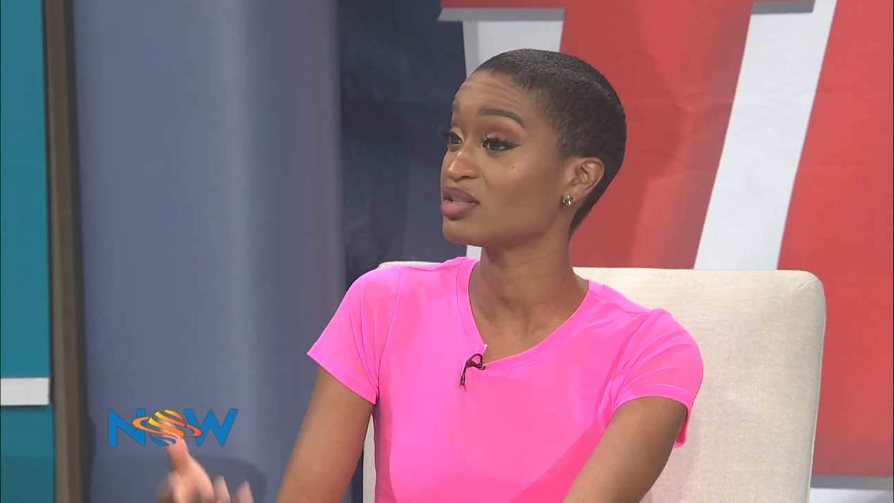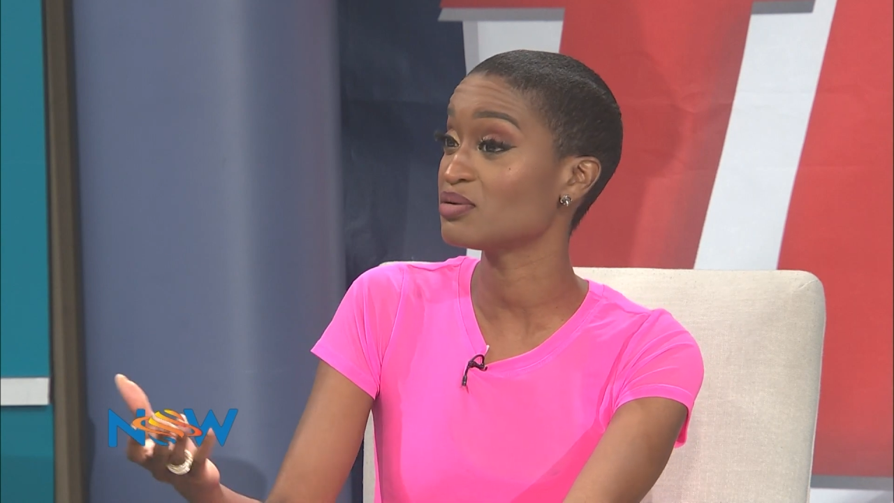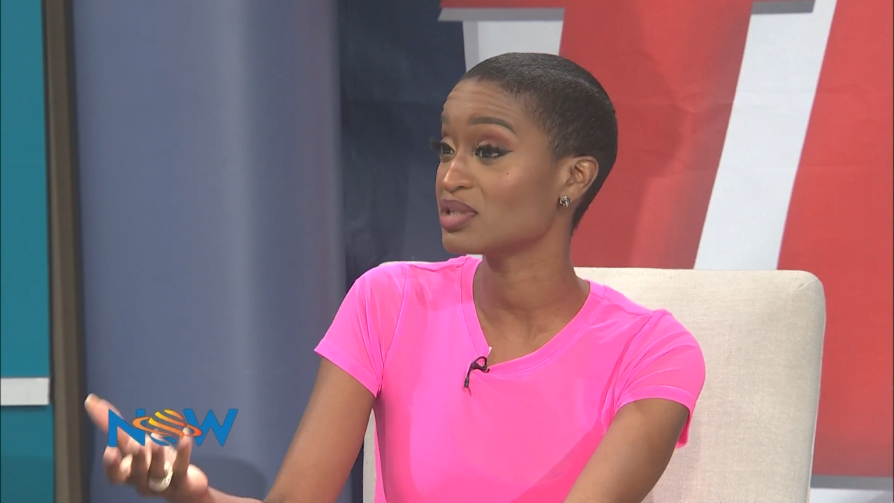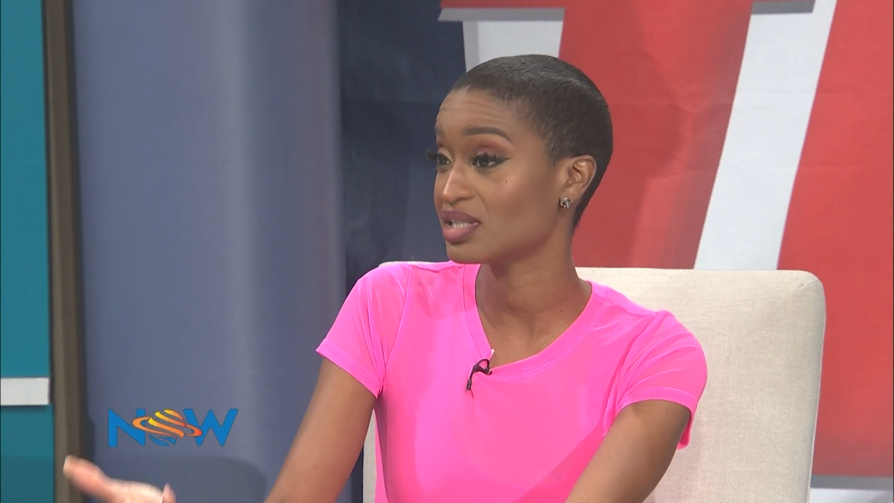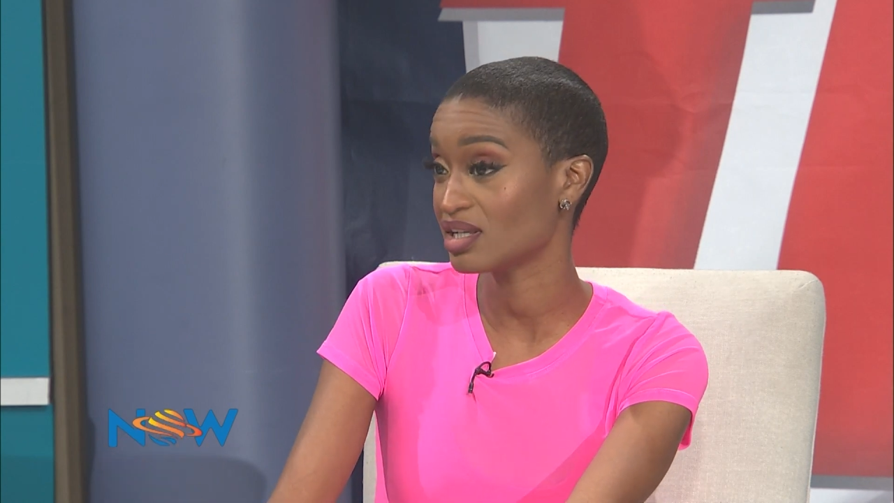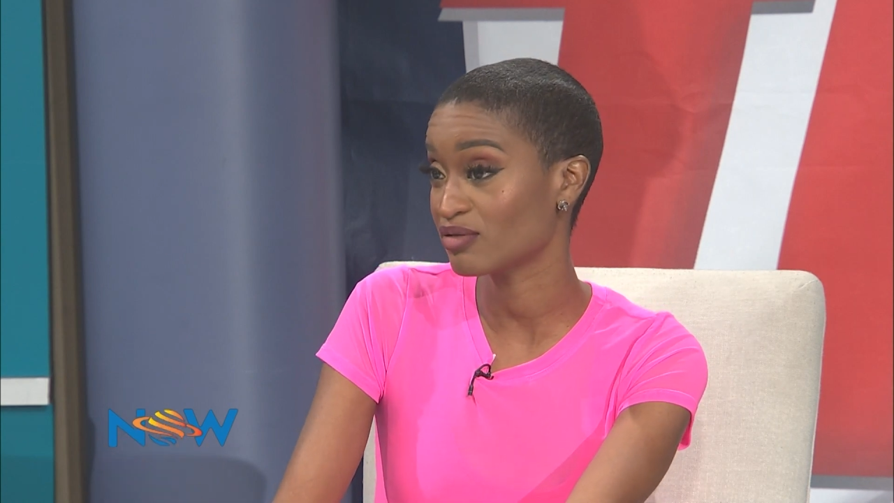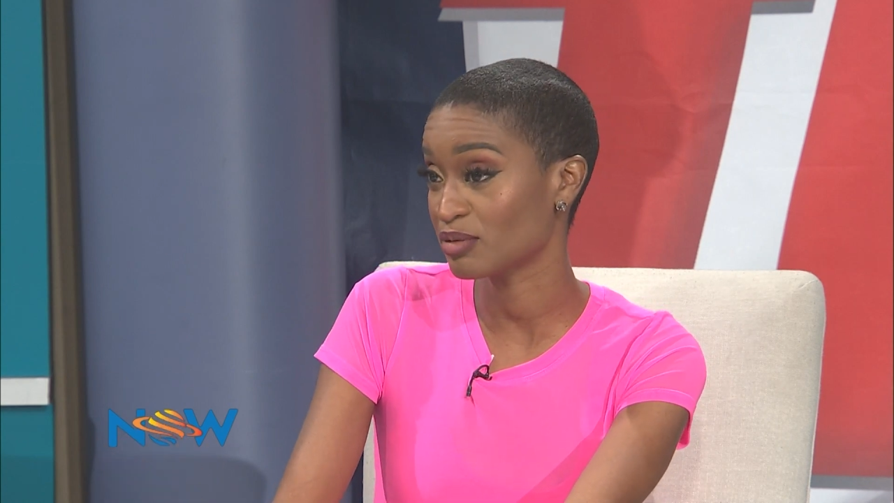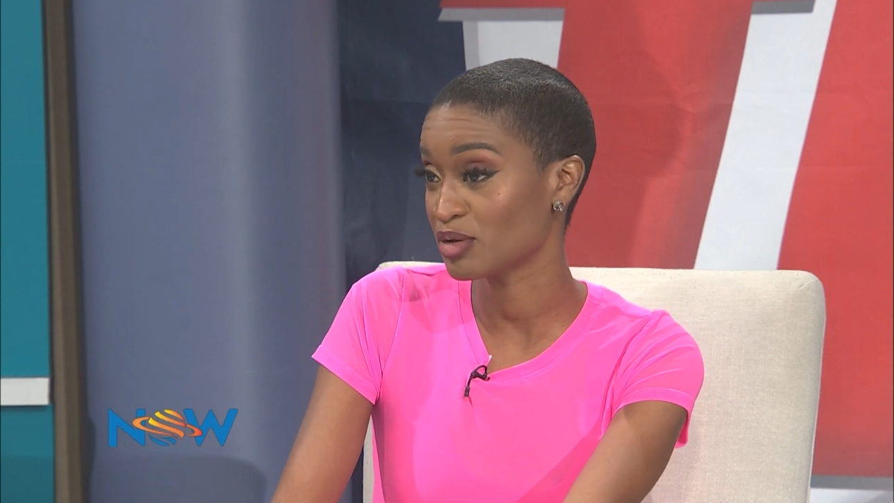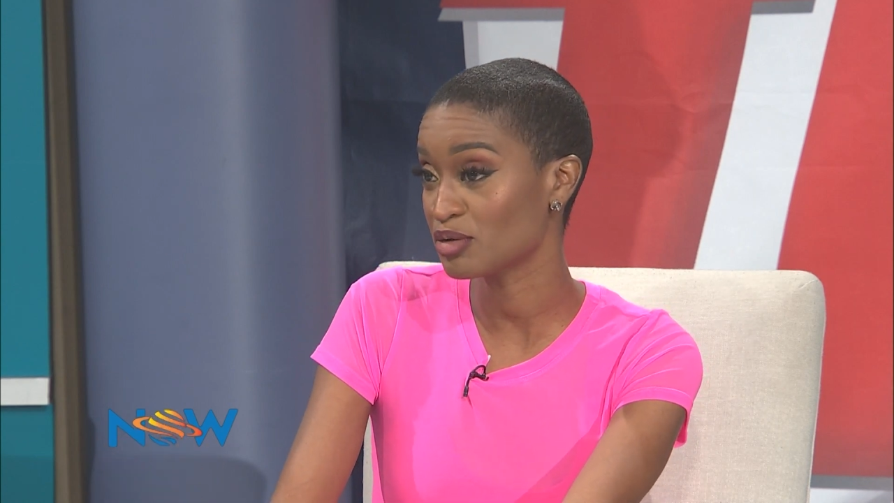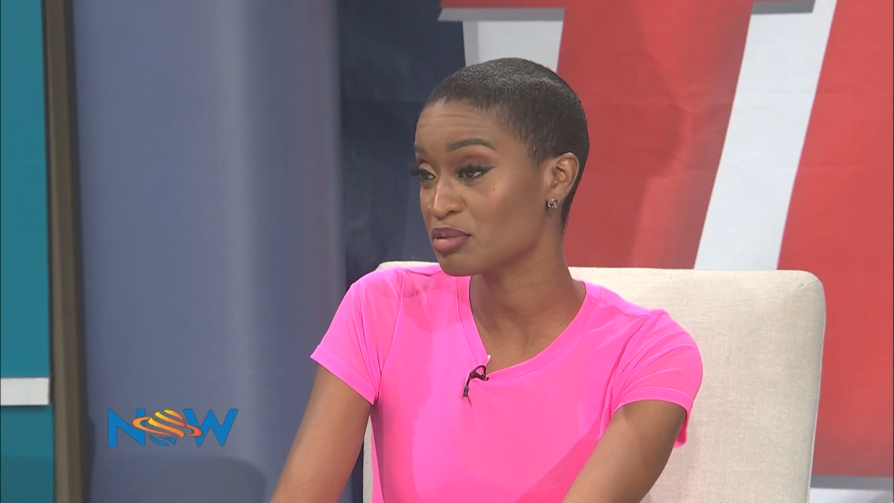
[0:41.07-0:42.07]
as you were saying
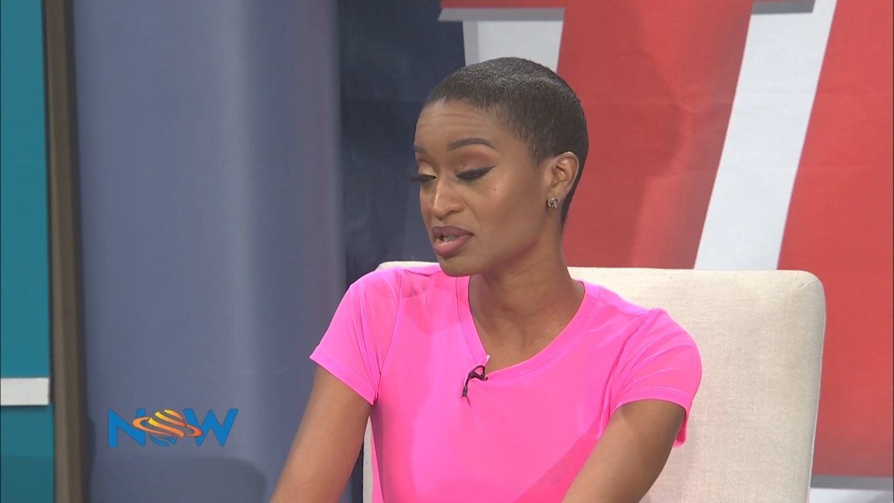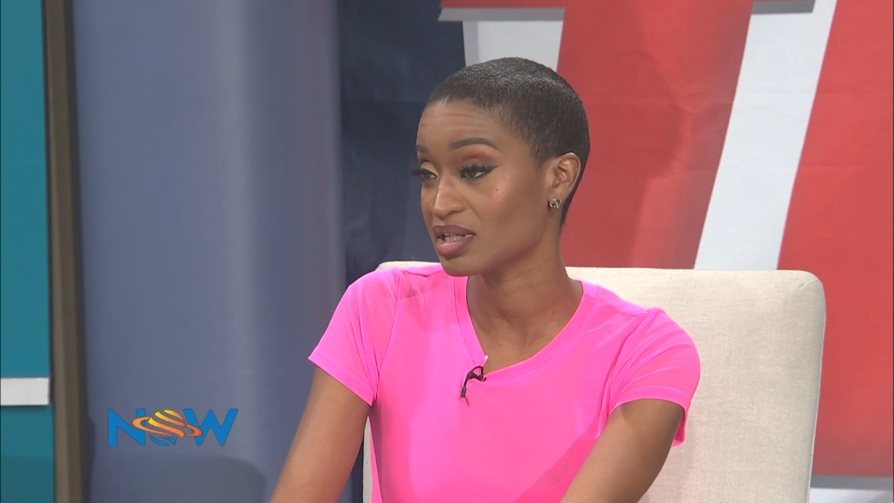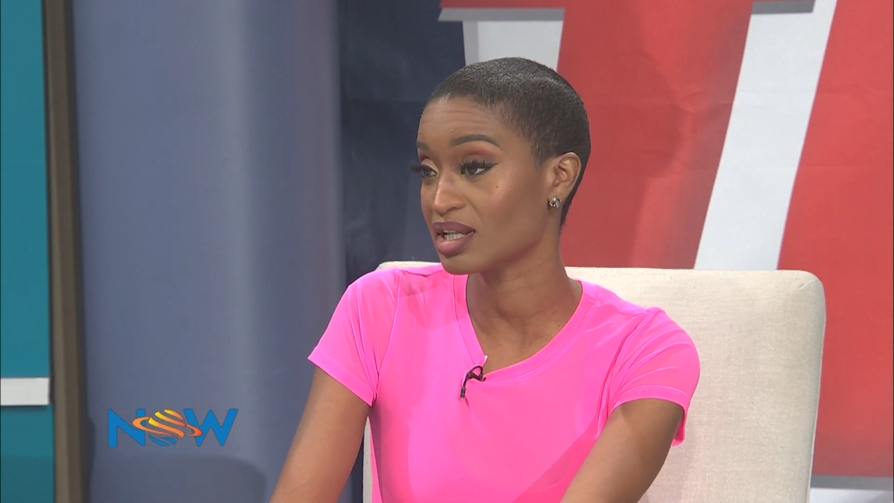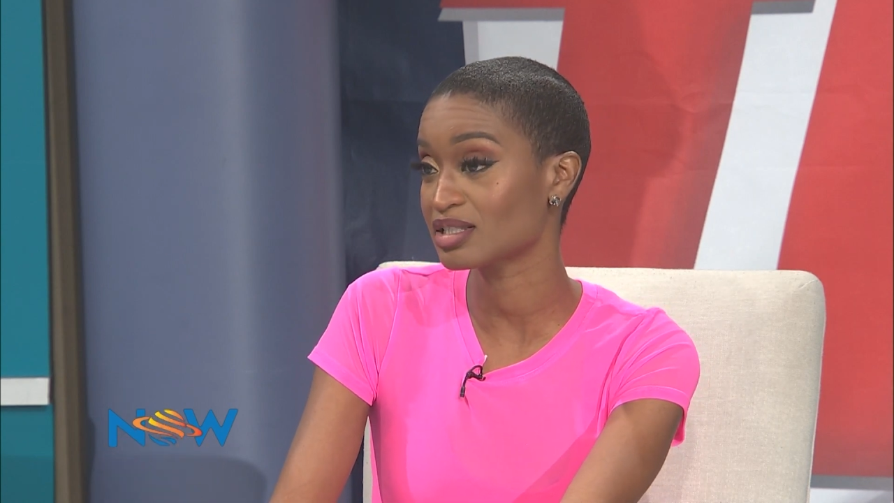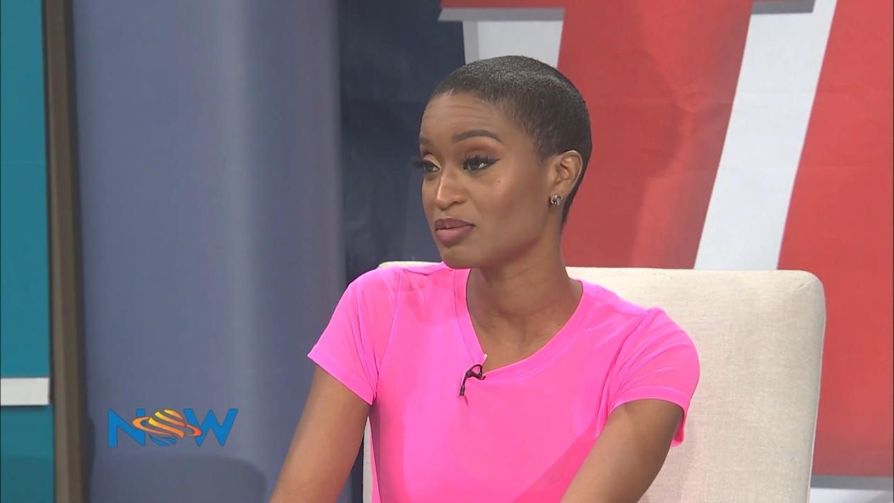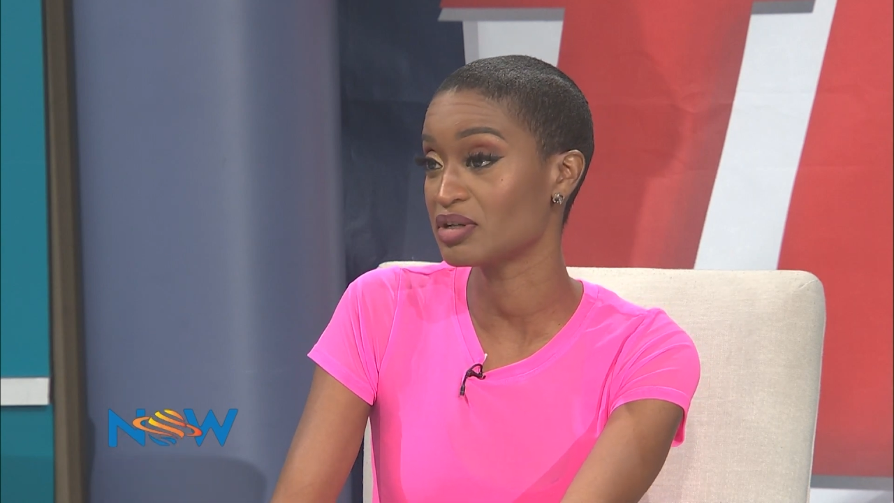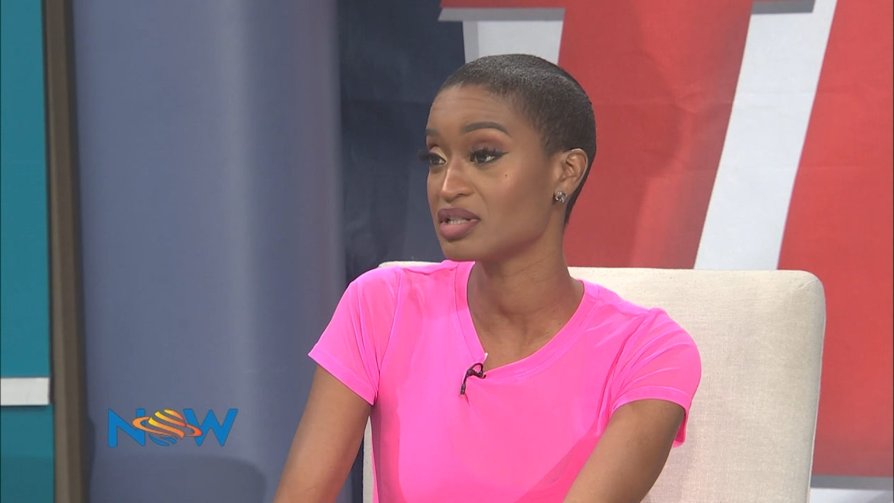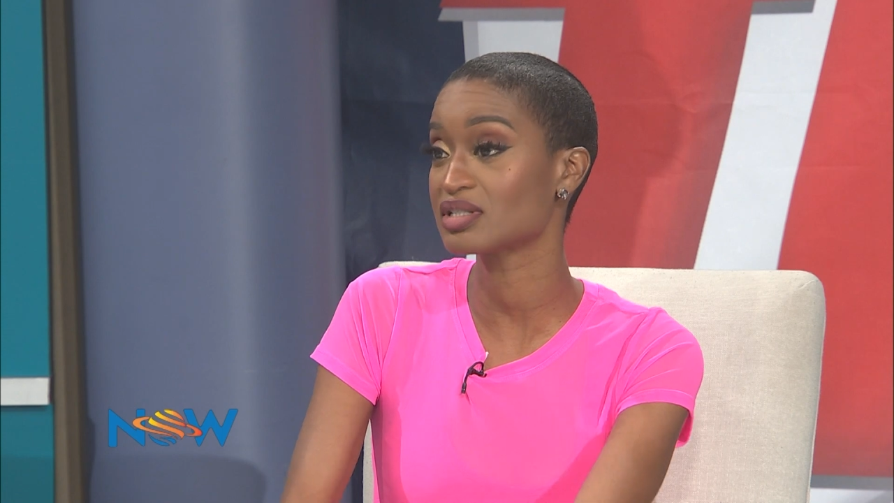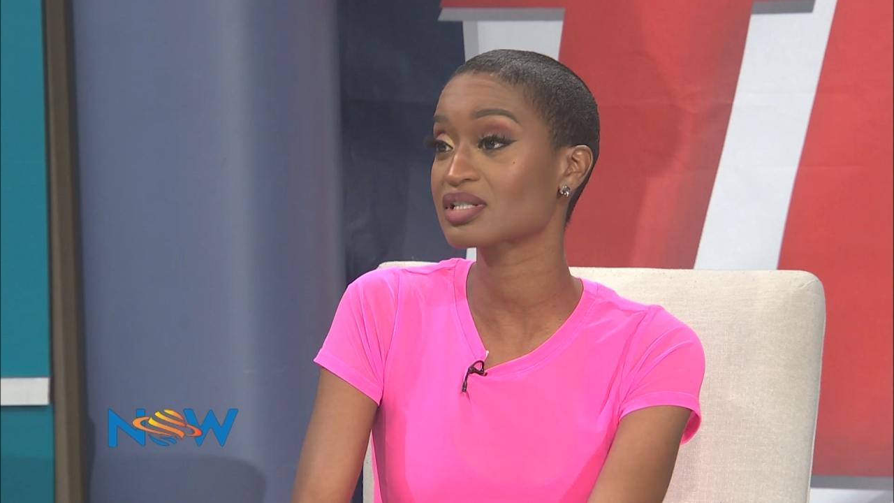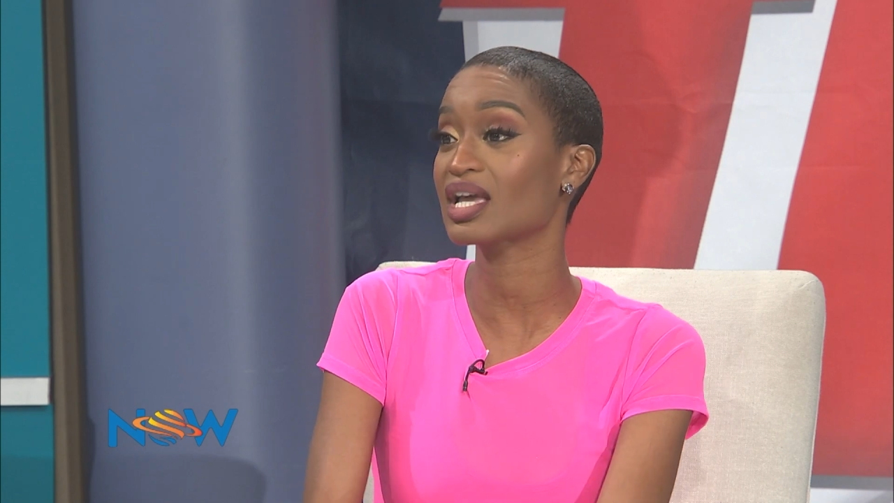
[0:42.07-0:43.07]
from your own personal experience,